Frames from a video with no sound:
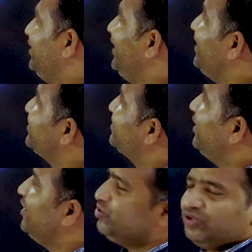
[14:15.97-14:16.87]
is
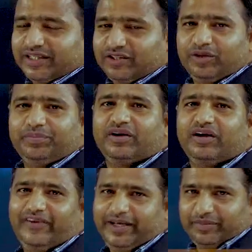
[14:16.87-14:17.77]
3 into 10 to the power
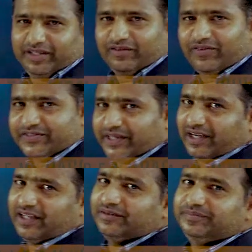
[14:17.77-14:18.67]
of 8 meter per
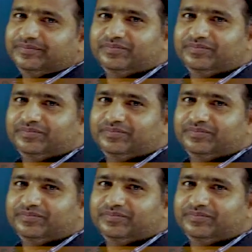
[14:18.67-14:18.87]
second.